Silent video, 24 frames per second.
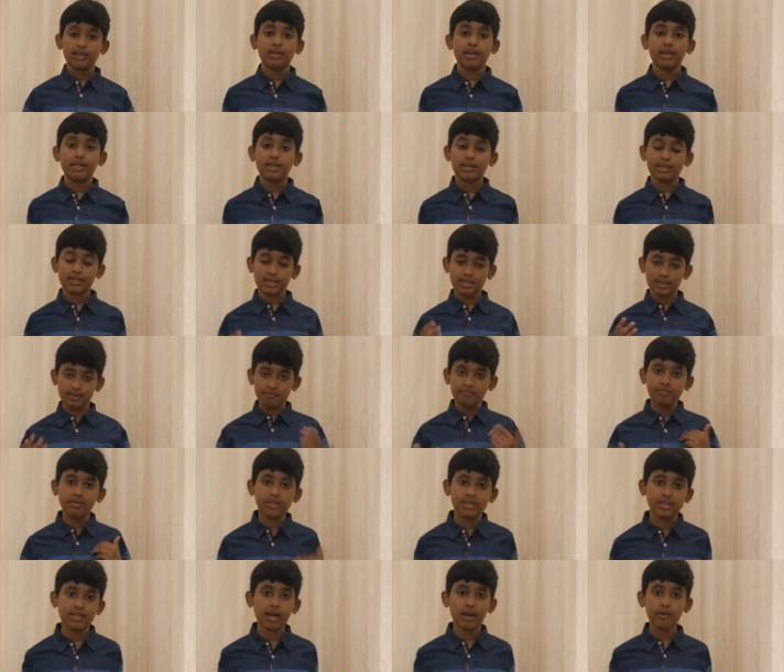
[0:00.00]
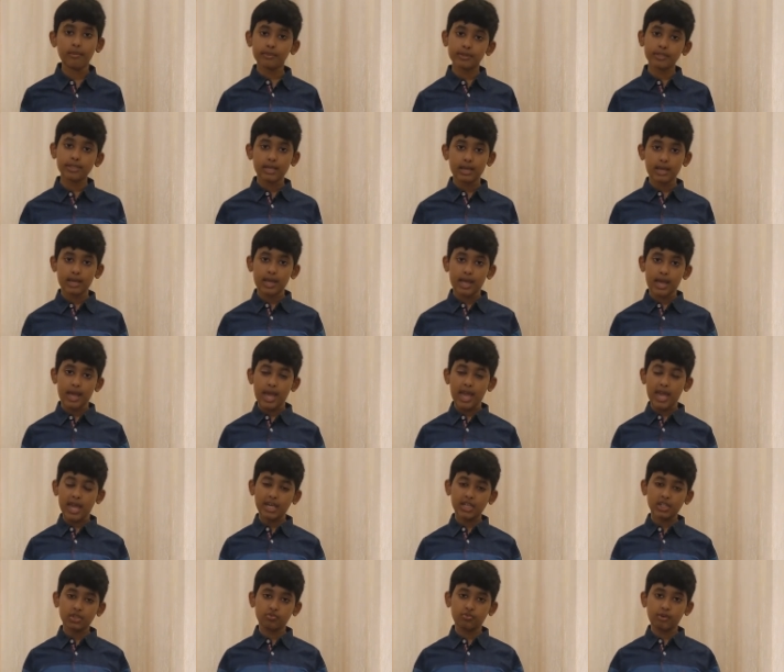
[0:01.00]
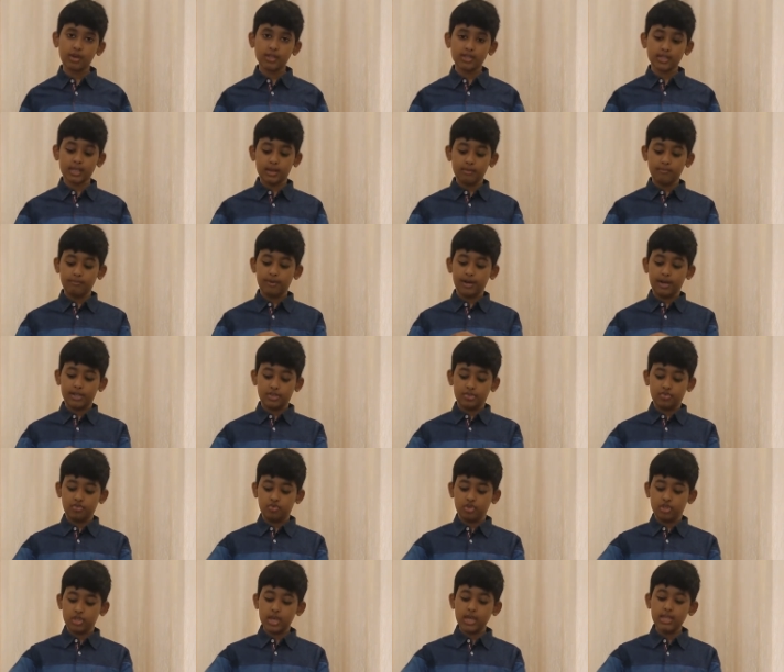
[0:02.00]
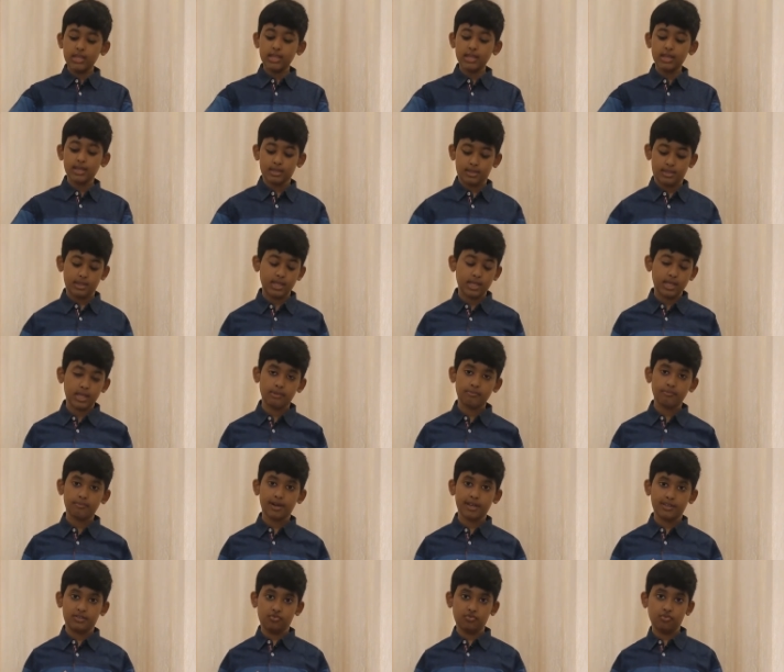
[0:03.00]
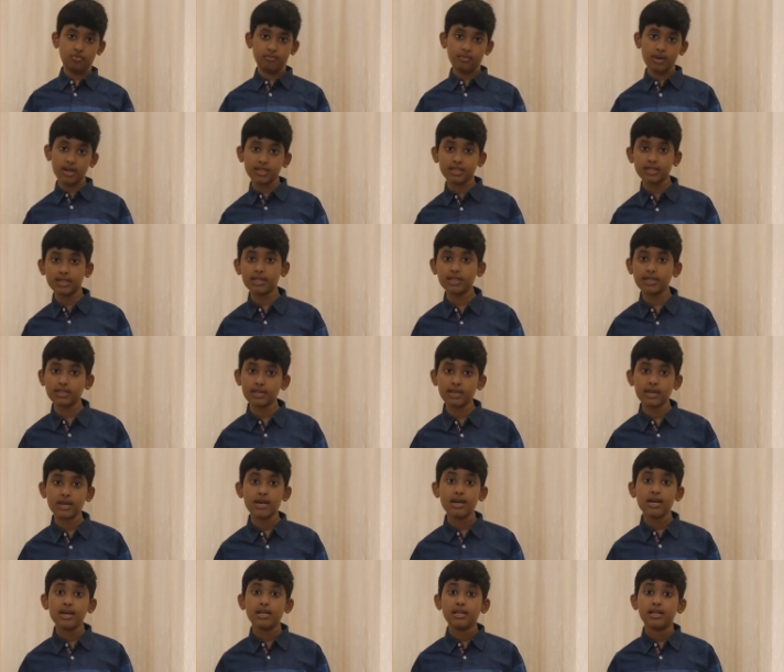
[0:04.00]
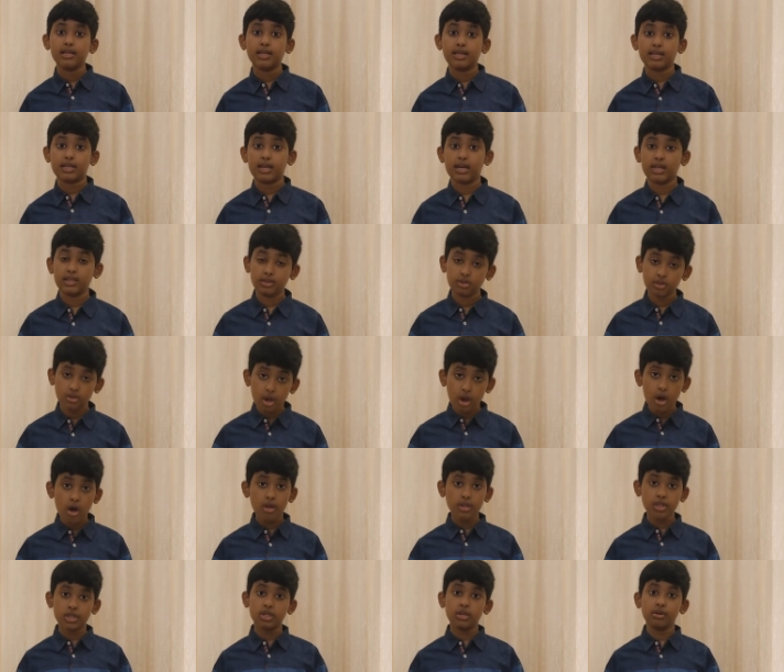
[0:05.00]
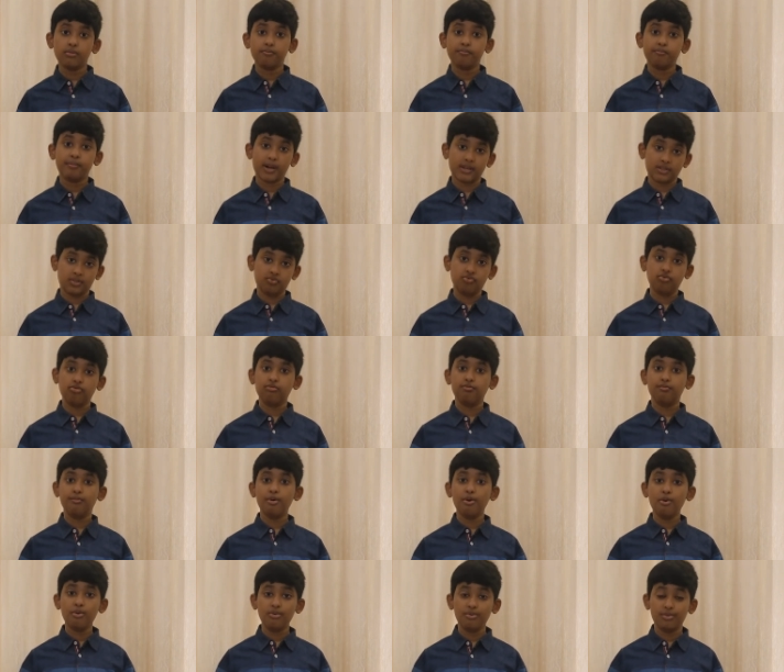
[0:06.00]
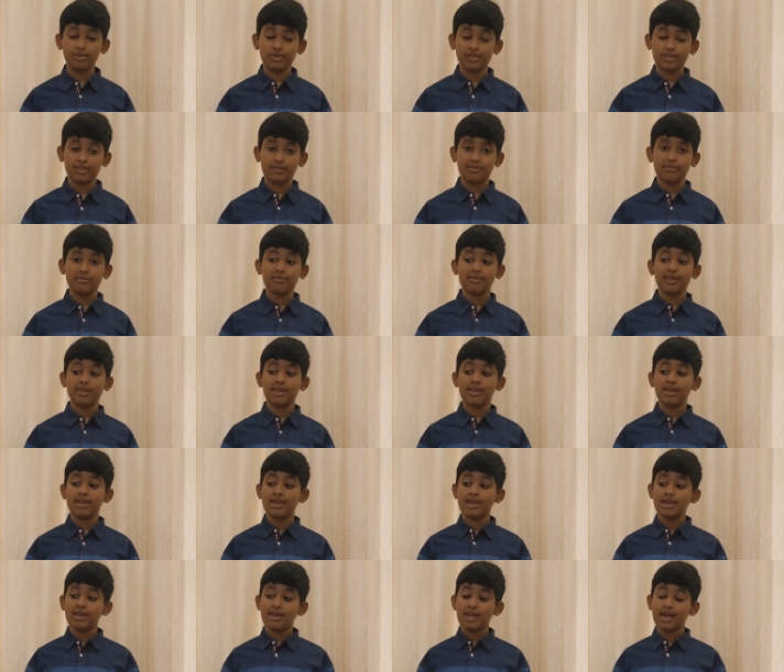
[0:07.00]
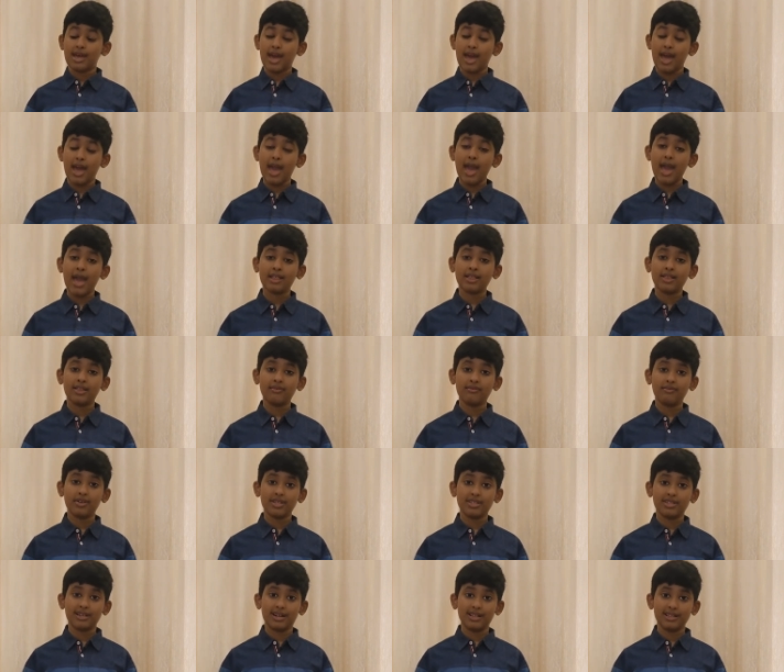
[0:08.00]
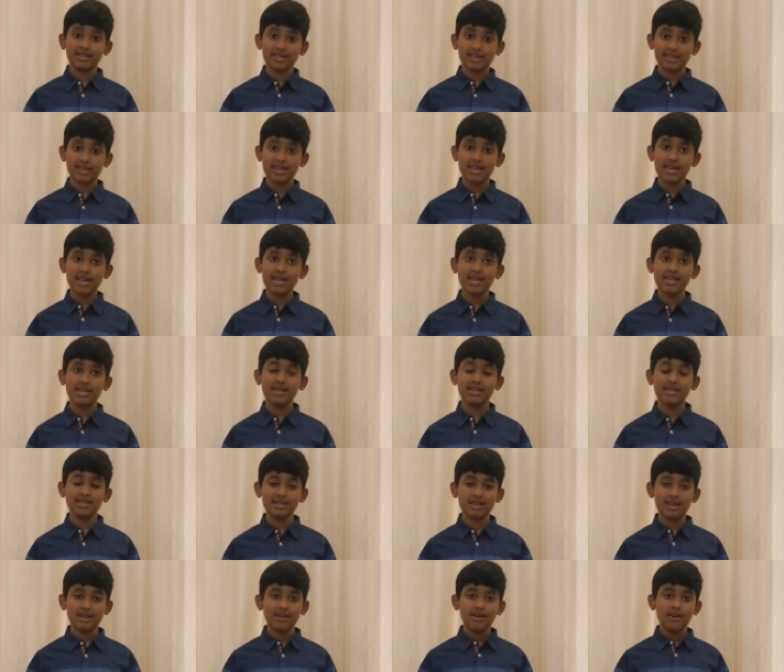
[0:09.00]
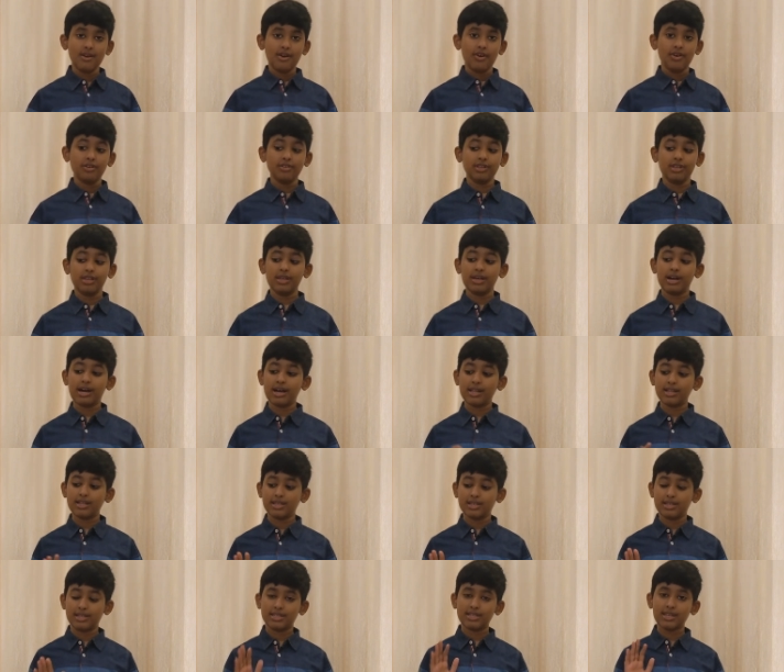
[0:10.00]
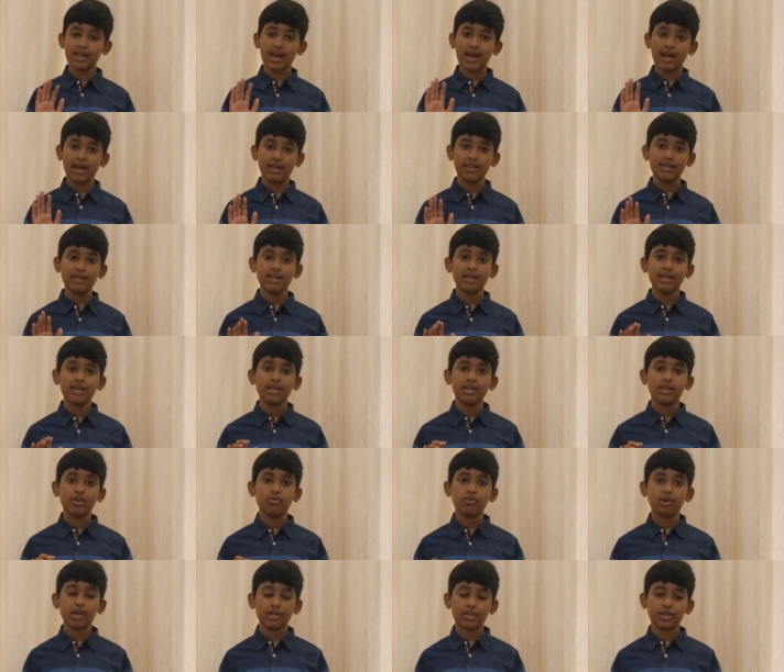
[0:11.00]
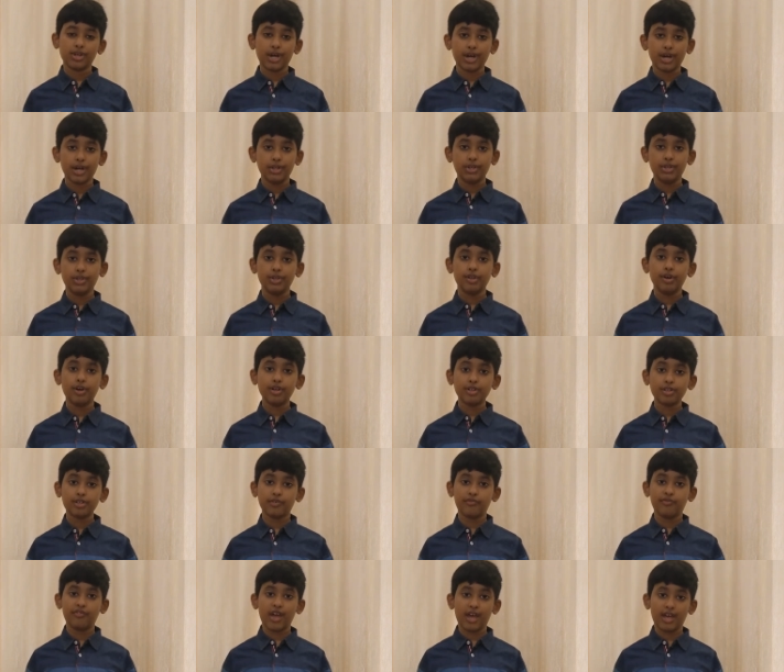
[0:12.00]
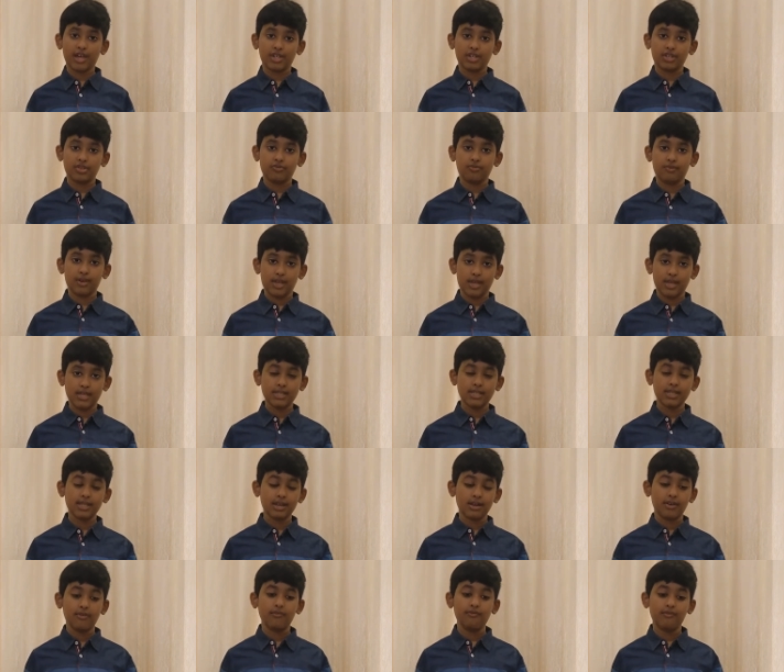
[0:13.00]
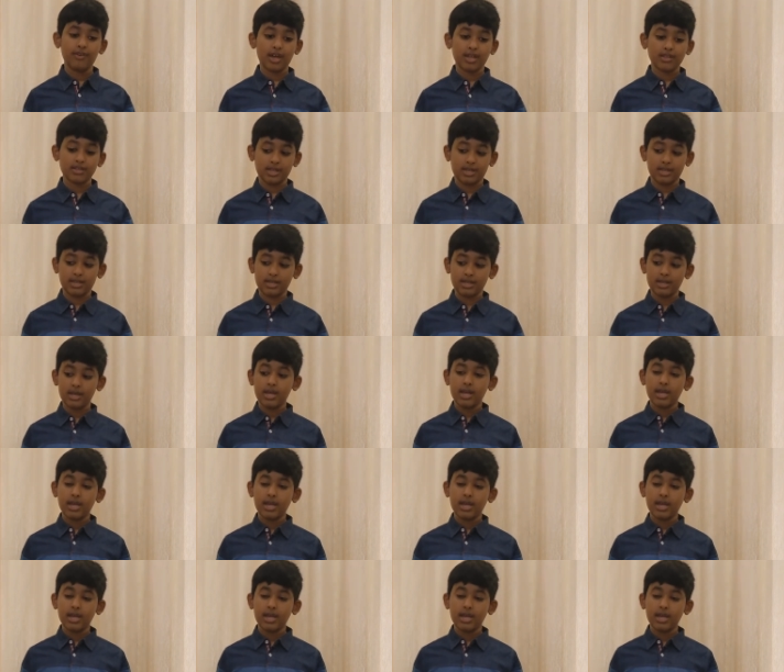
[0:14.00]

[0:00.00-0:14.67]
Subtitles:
in simple terms, X-rays can pass through skin, they can pass through muscles, they cannot pass through bones. And the result is, on the other side, you get a lot of X-rays where there